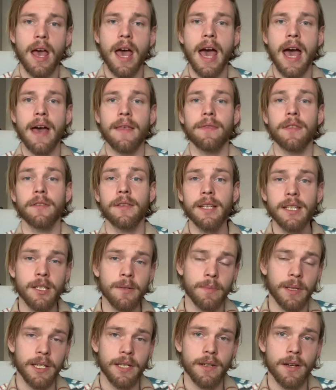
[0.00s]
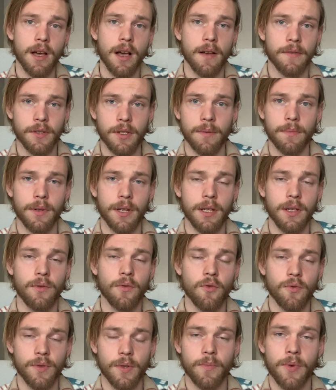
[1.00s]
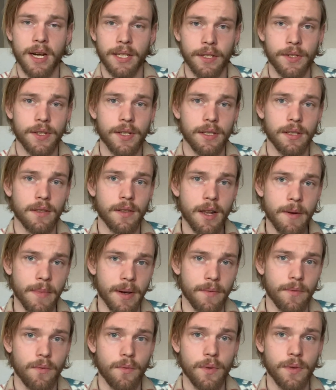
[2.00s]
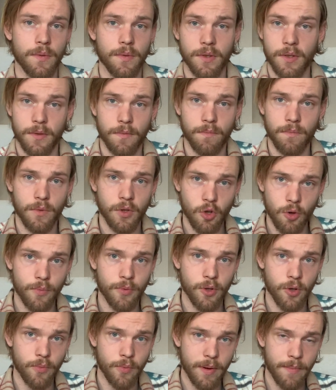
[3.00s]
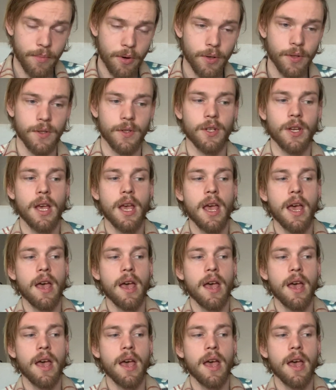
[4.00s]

and the discipline of somebody who's practicing the Dharma, which is super, super important.